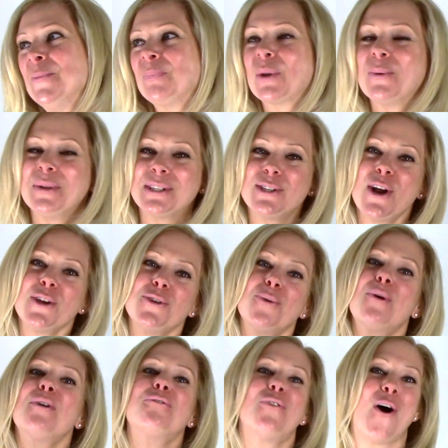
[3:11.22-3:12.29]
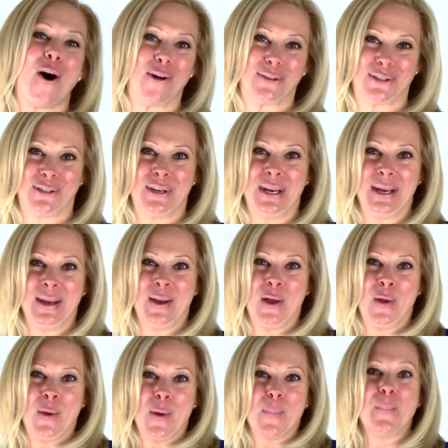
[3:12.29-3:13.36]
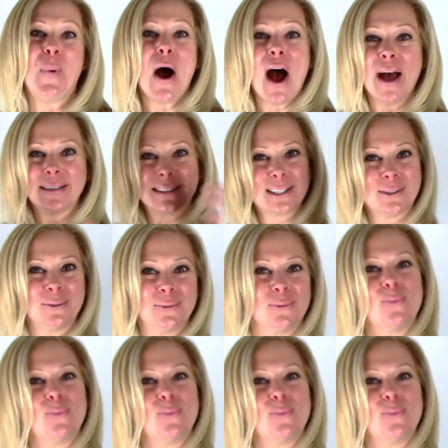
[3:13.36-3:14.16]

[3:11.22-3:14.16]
Well, it's not your fault. But